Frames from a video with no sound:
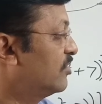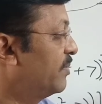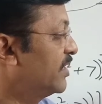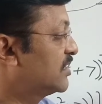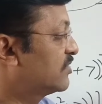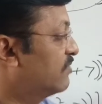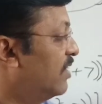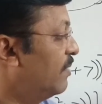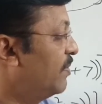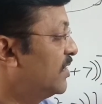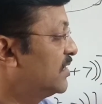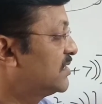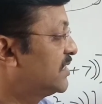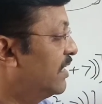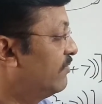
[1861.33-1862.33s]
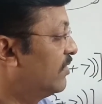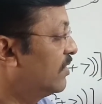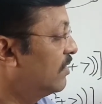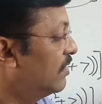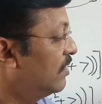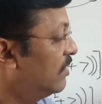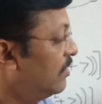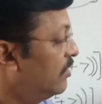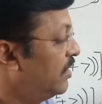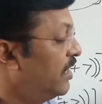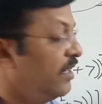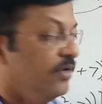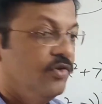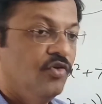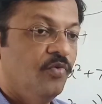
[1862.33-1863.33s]
of x square plus 7, you
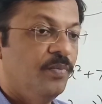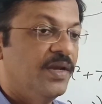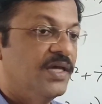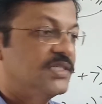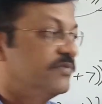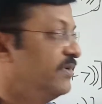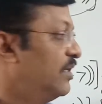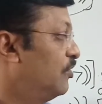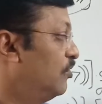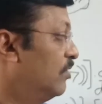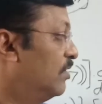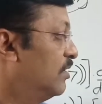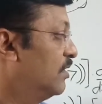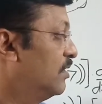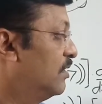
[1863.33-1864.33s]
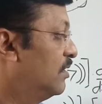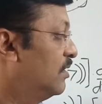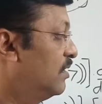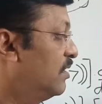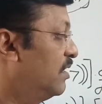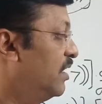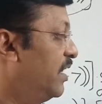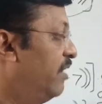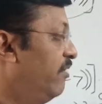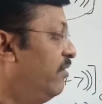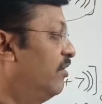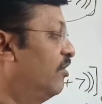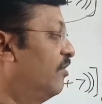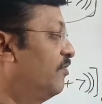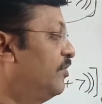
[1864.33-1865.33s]
need u plus v rule.
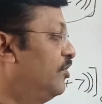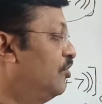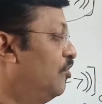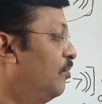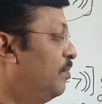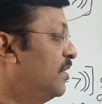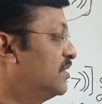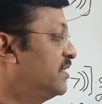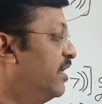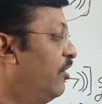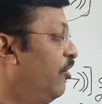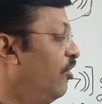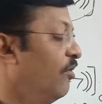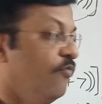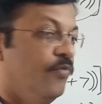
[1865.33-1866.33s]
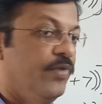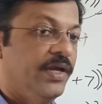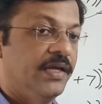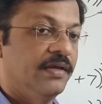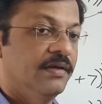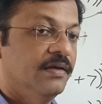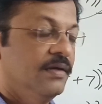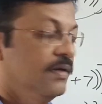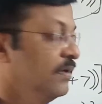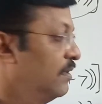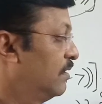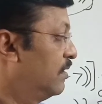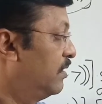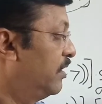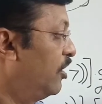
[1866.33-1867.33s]
Derivative of u plus derivative of v.
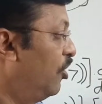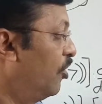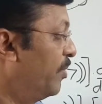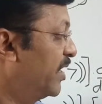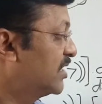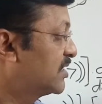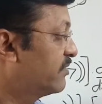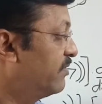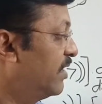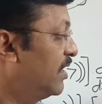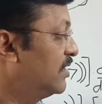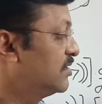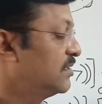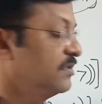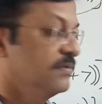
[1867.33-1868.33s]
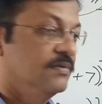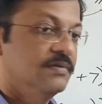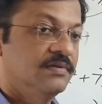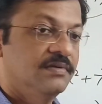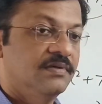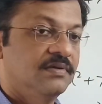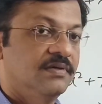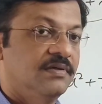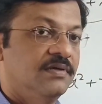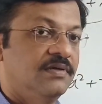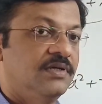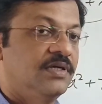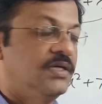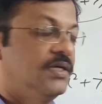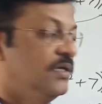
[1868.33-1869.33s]
Derivative of x square is
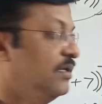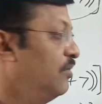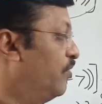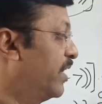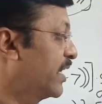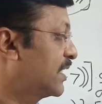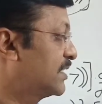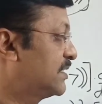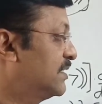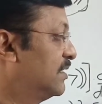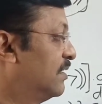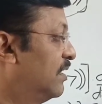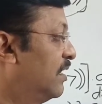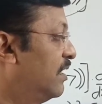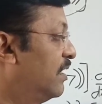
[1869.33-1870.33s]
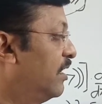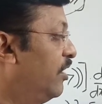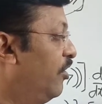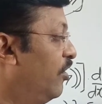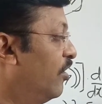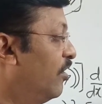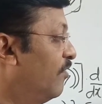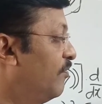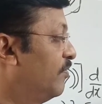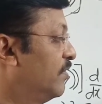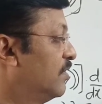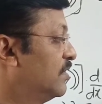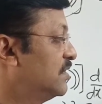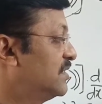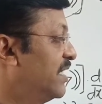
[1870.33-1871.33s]
2x and derivative of
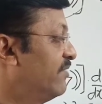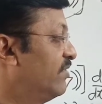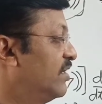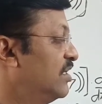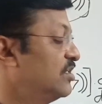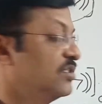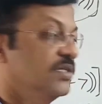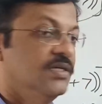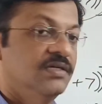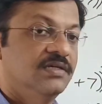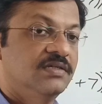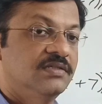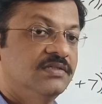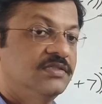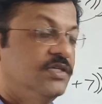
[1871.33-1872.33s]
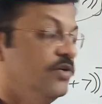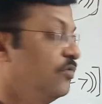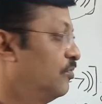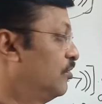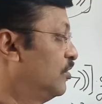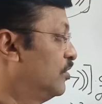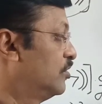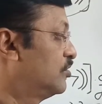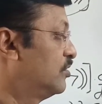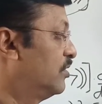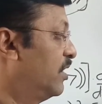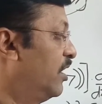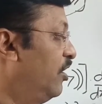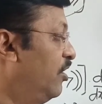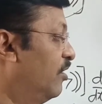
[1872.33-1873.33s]
7 is 0. So
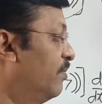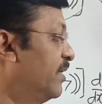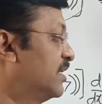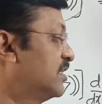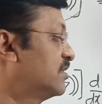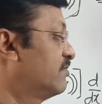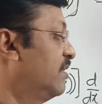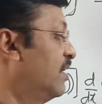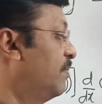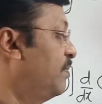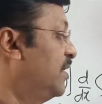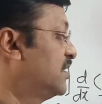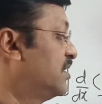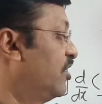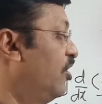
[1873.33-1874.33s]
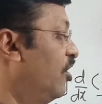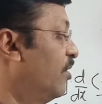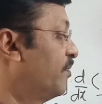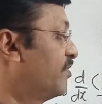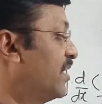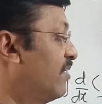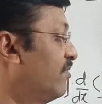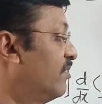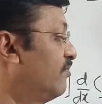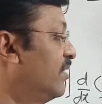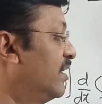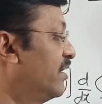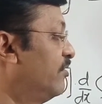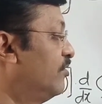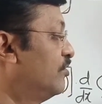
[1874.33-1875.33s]
derivative of x square plus derivative of 7 will
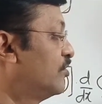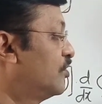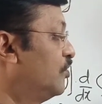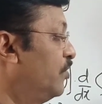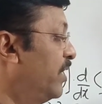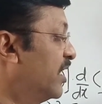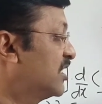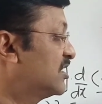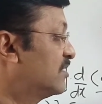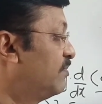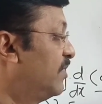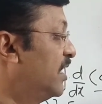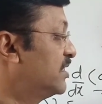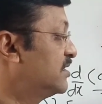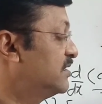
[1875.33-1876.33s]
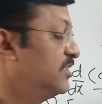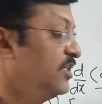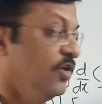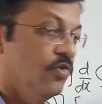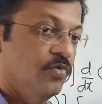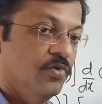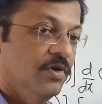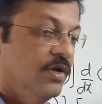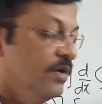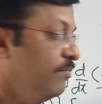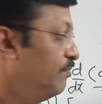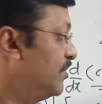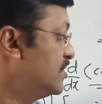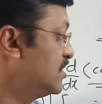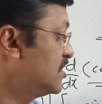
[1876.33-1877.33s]
give you 2x plus 0.
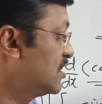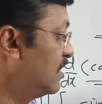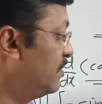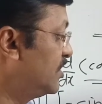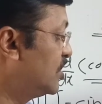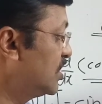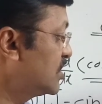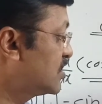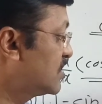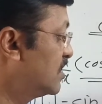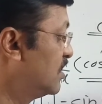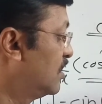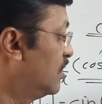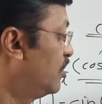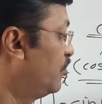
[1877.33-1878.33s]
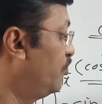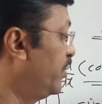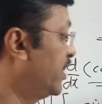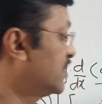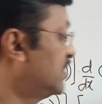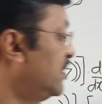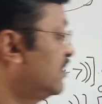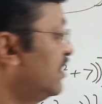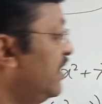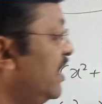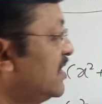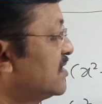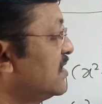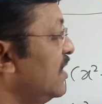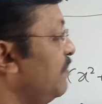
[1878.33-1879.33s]
Means this will be just 2x. In the
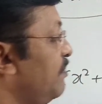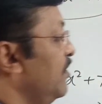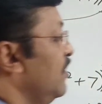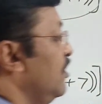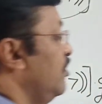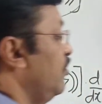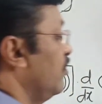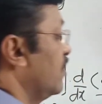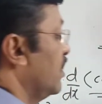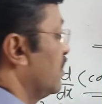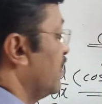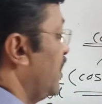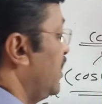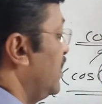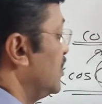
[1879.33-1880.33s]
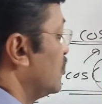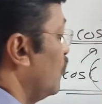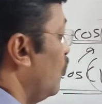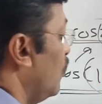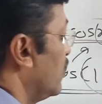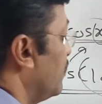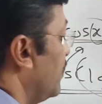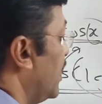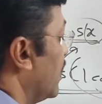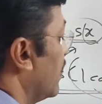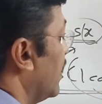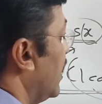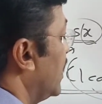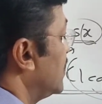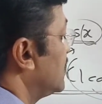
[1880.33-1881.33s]
next step, you can write this whole matter
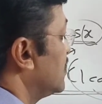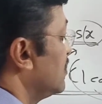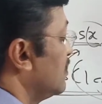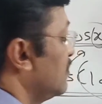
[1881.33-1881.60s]
as